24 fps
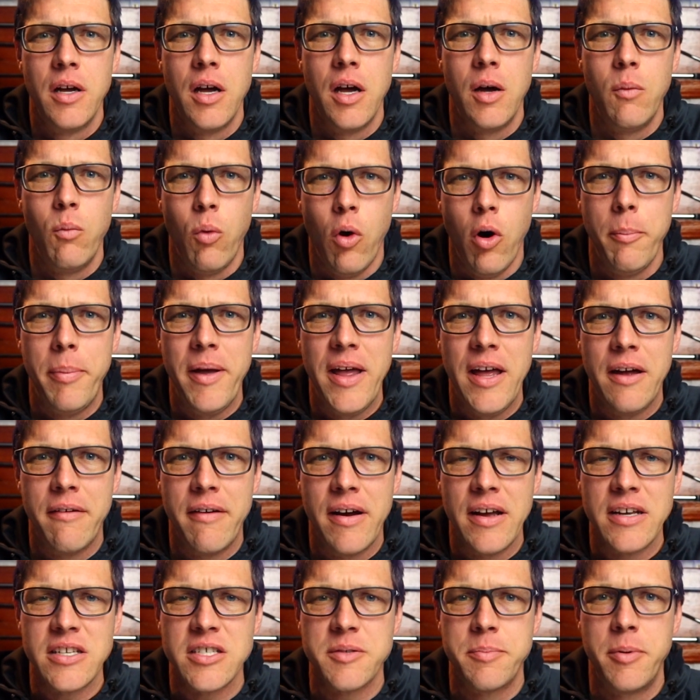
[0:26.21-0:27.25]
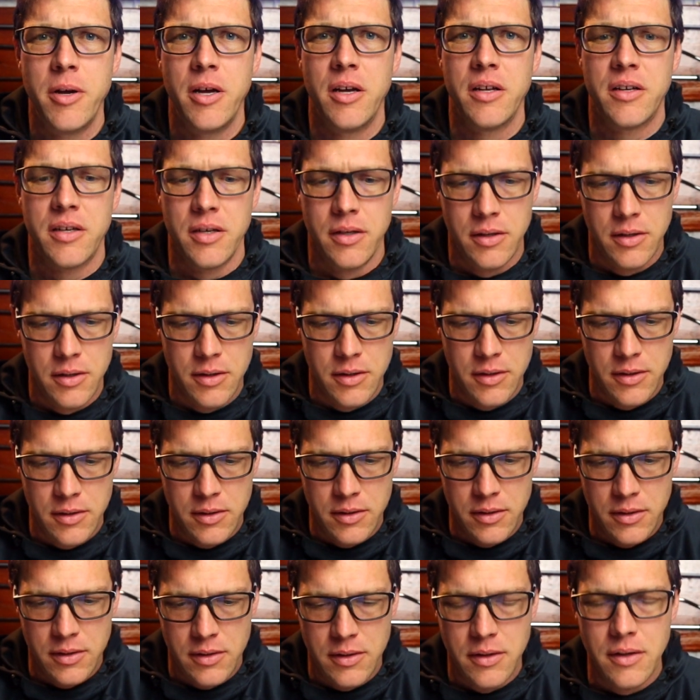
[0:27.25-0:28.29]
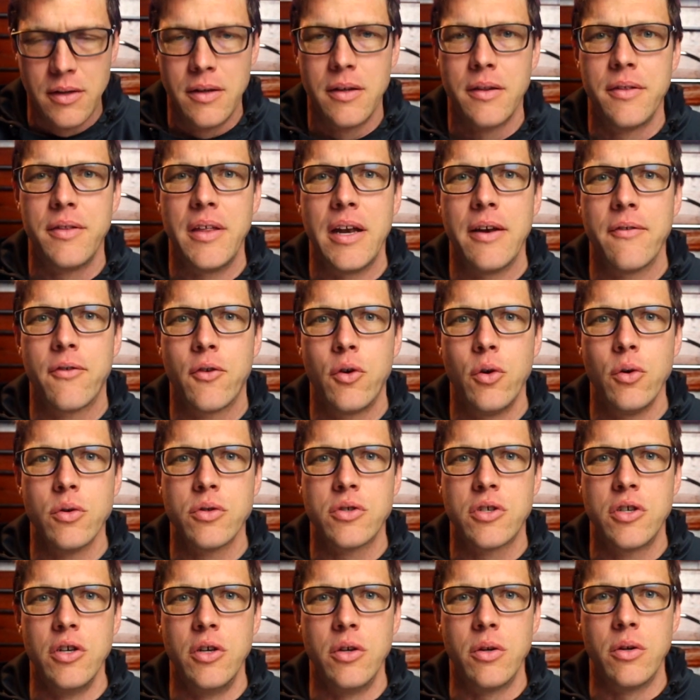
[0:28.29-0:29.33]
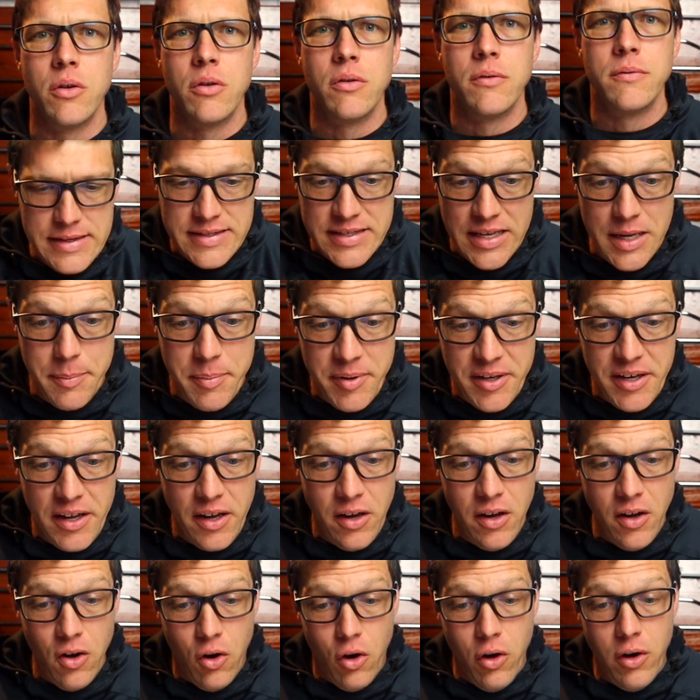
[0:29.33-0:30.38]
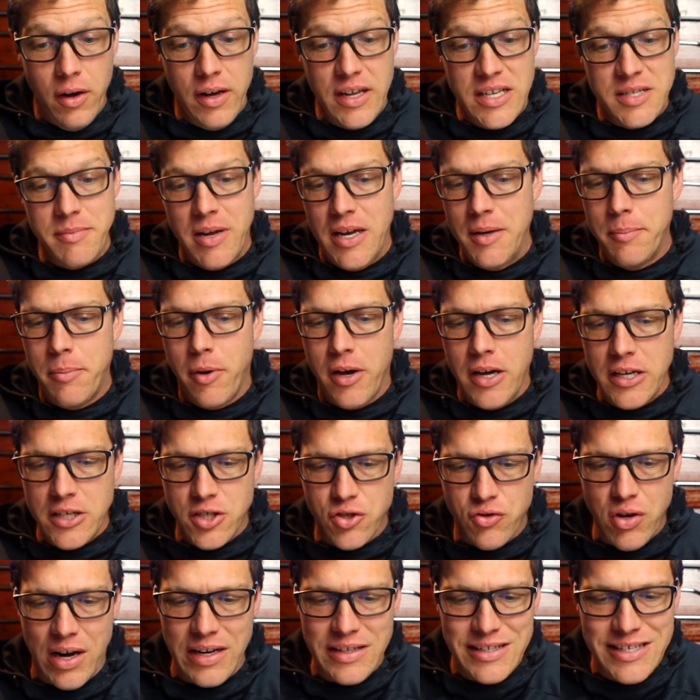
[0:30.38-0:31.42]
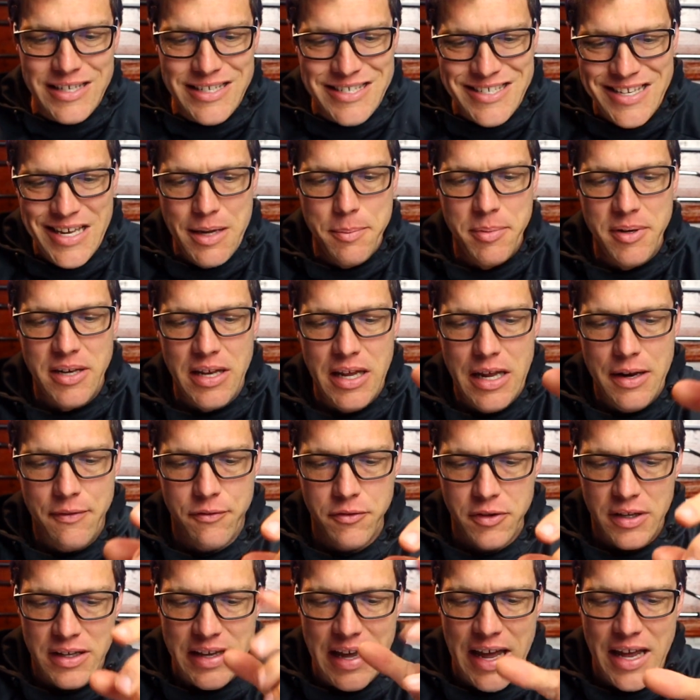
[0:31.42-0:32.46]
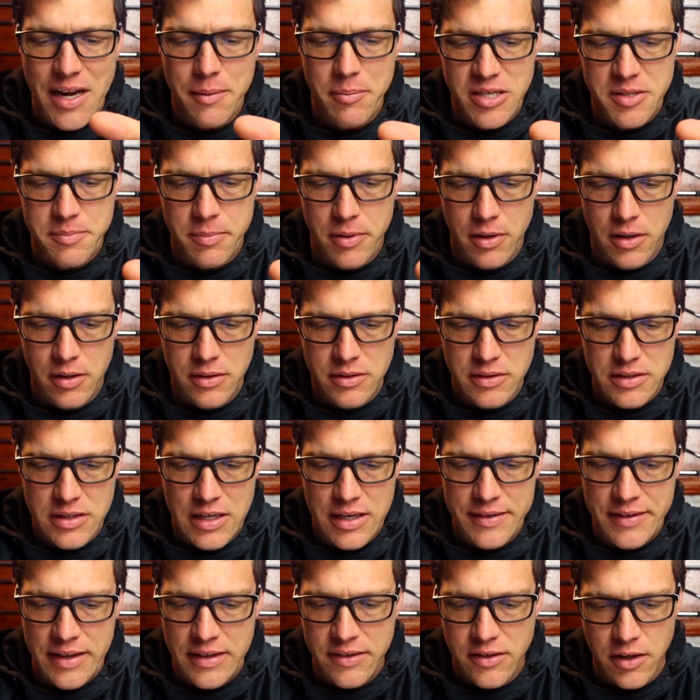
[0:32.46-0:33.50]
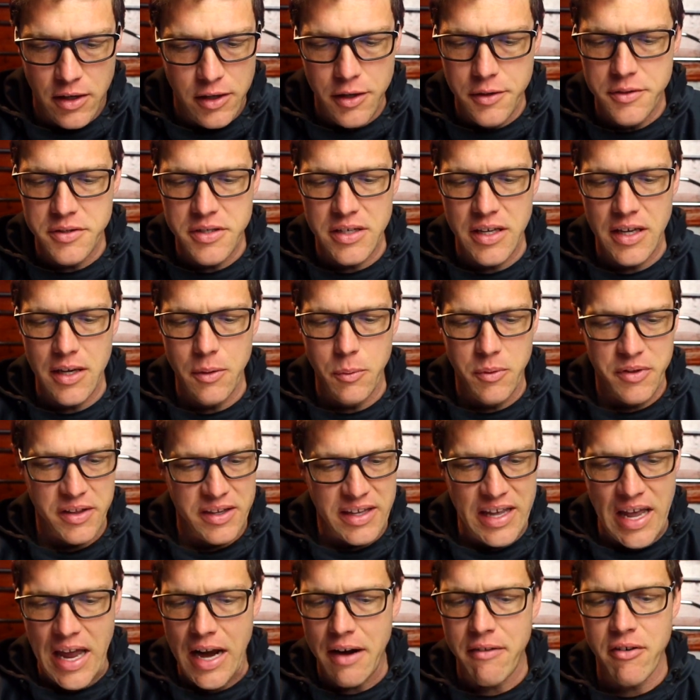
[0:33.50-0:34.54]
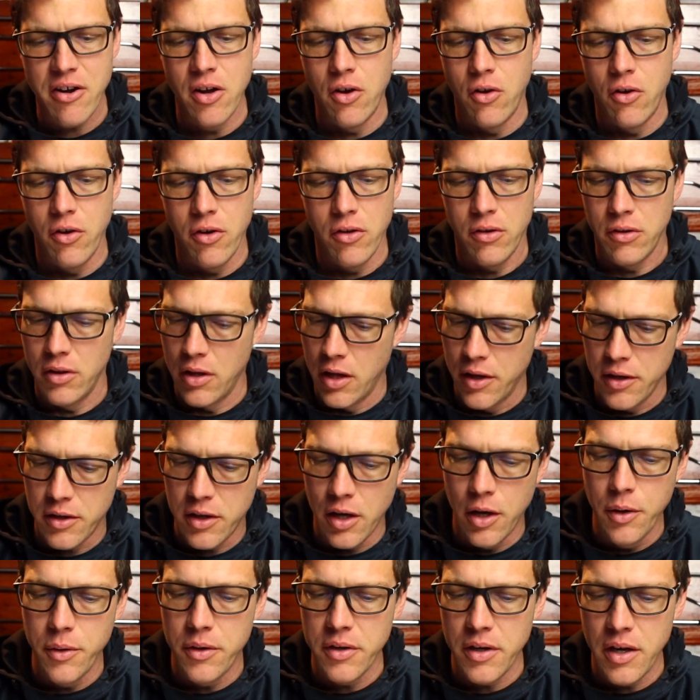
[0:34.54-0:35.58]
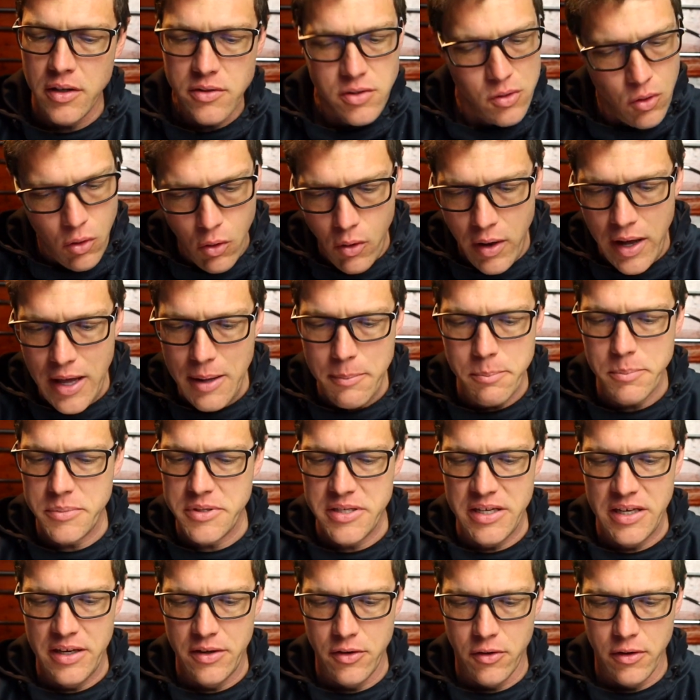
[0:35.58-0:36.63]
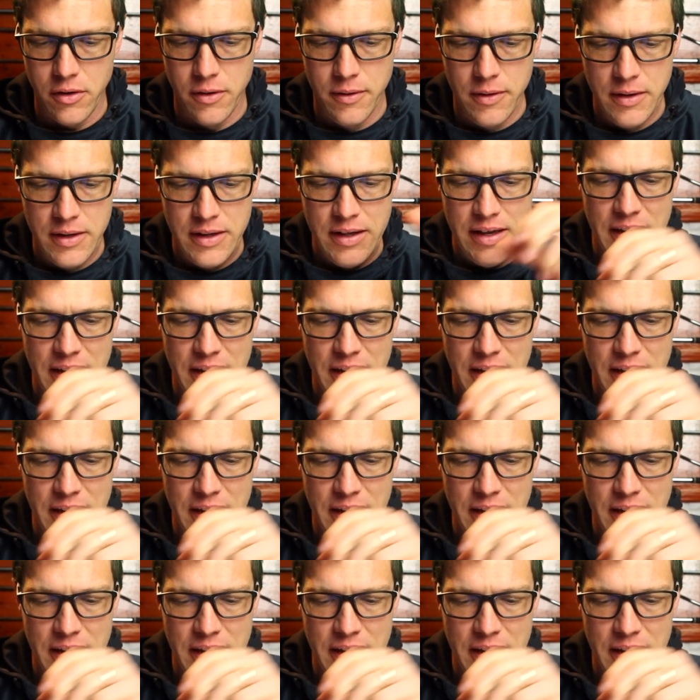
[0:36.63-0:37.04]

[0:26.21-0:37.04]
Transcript: And what better expert and of course Google. CBD oil is made by extracting CBD from the cannabis plant and then diluting it with a carrier oil like coconut or hemp seed oil.